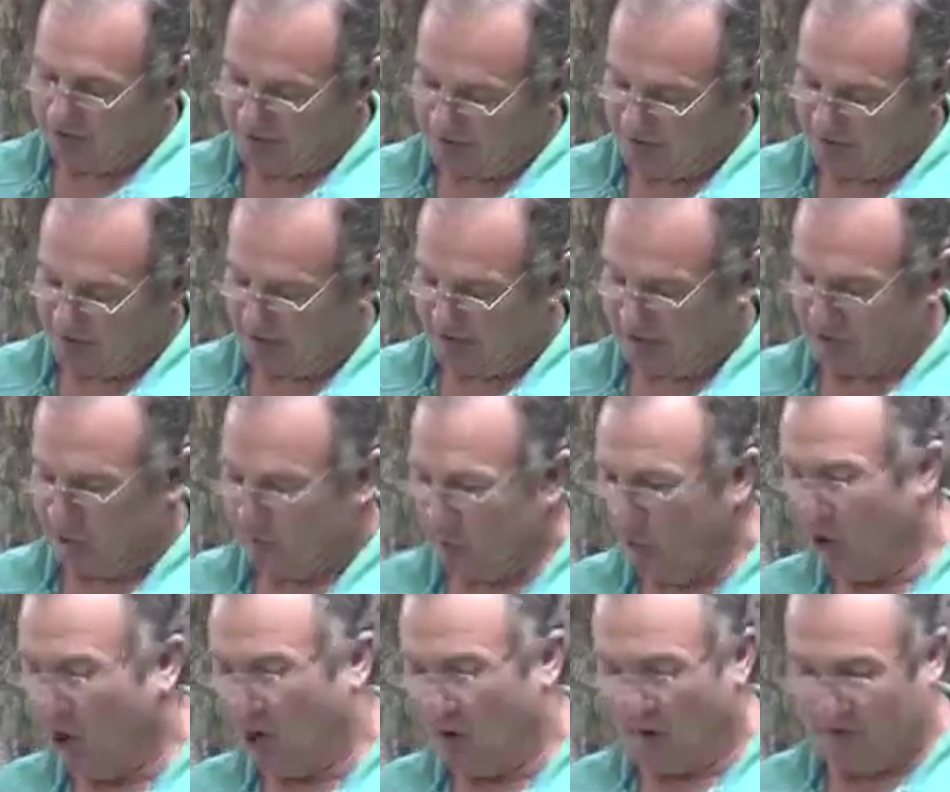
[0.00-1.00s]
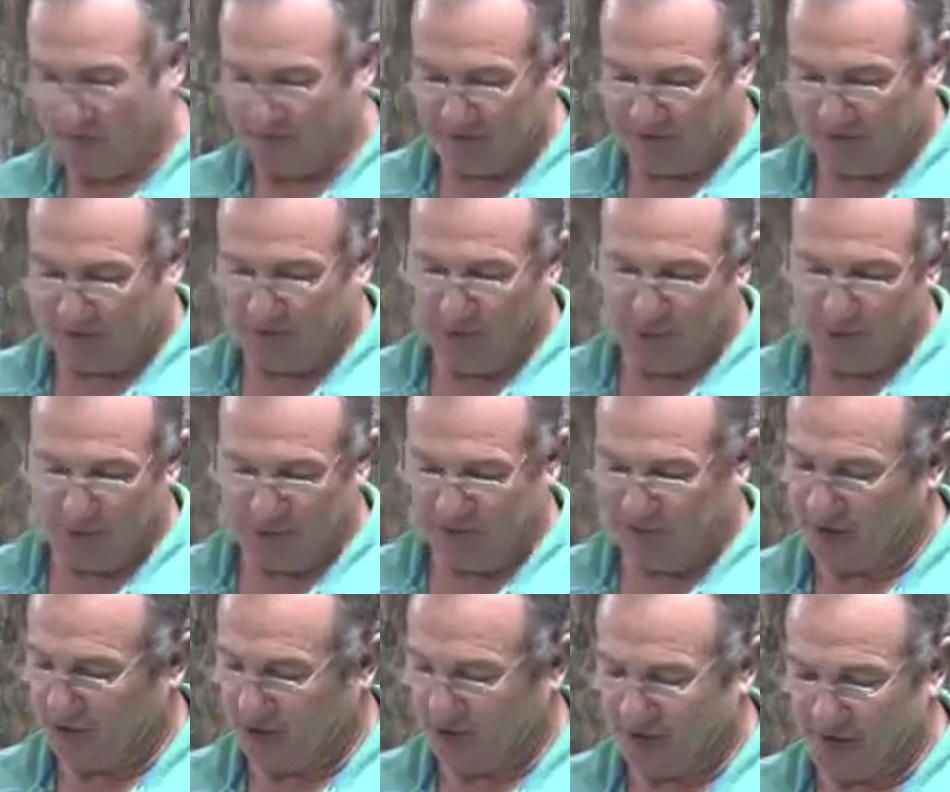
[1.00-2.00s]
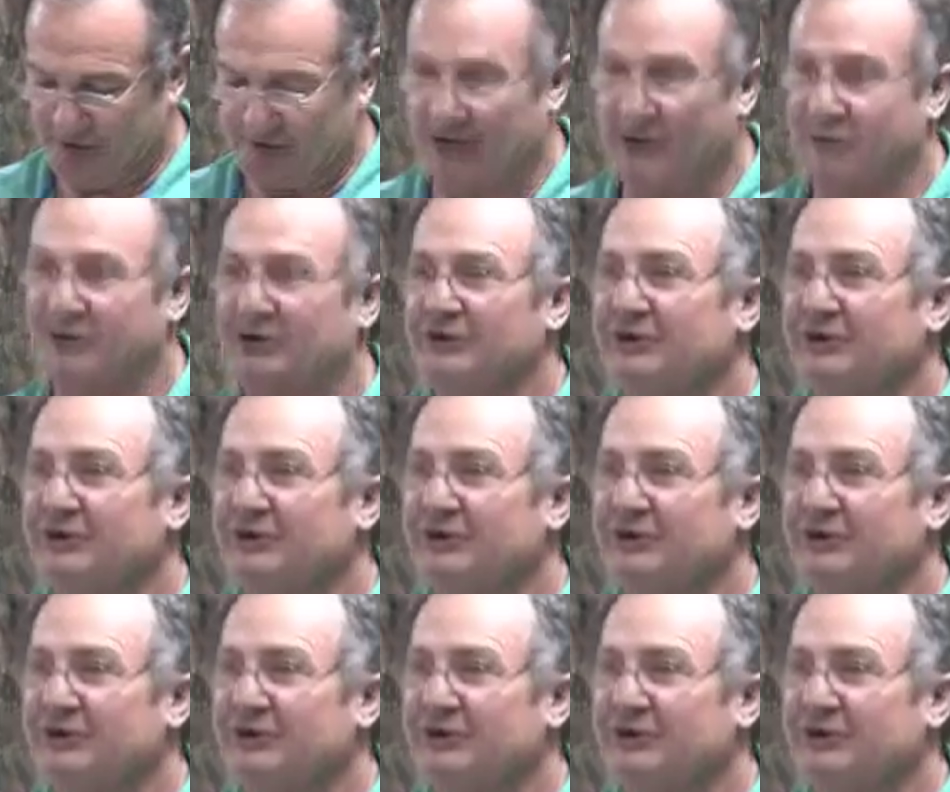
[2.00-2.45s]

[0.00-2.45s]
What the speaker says: sites, wharves, a fuel storage dump,